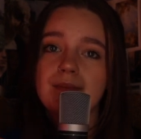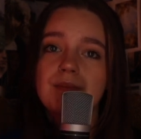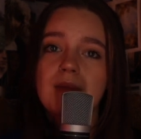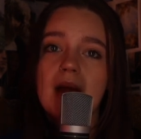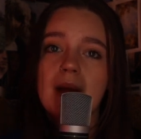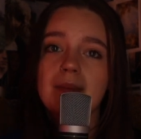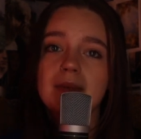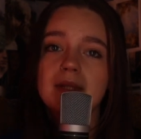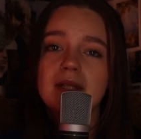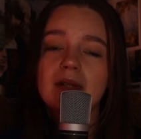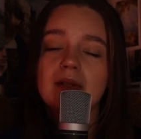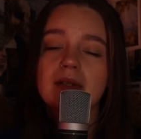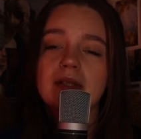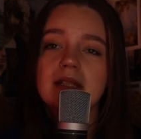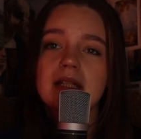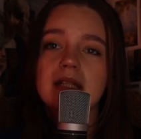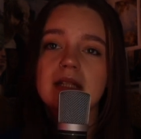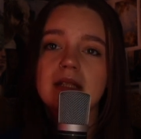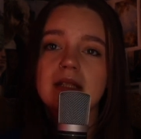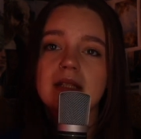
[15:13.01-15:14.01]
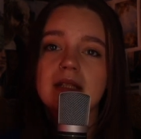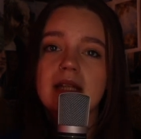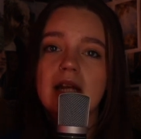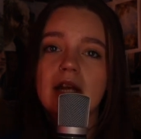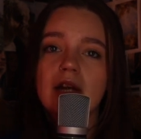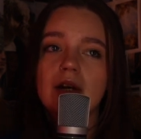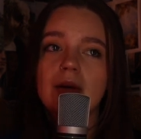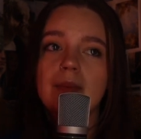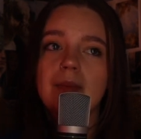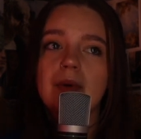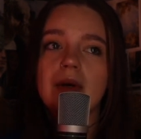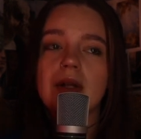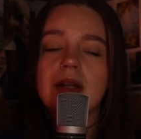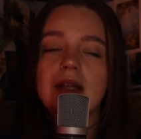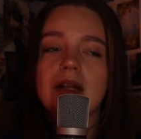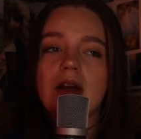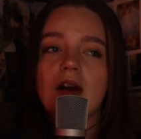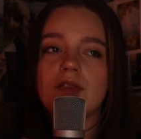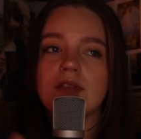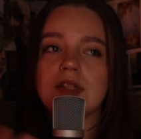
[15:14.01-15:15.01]
episodes this year, but
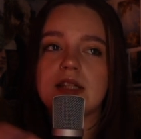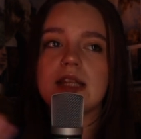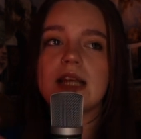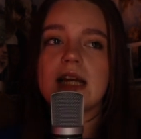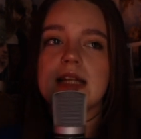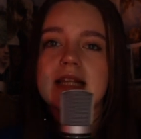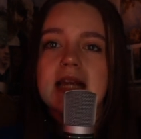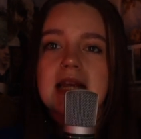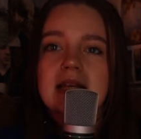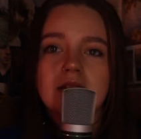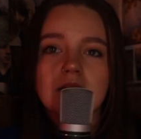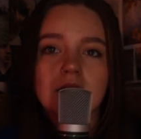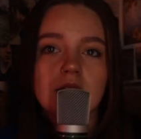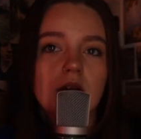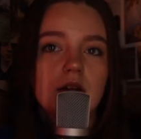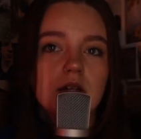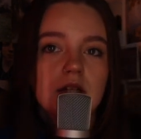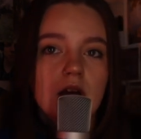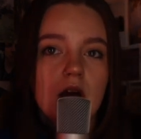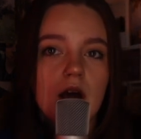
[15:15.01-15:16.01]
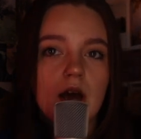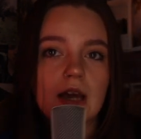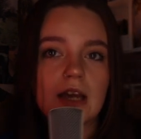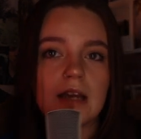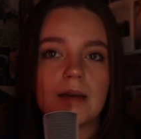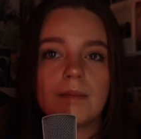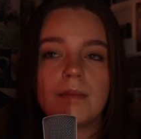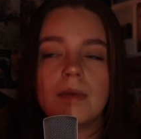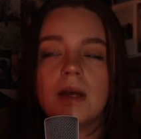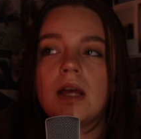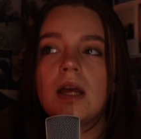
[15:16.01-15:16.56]
obviously that takes a lot of time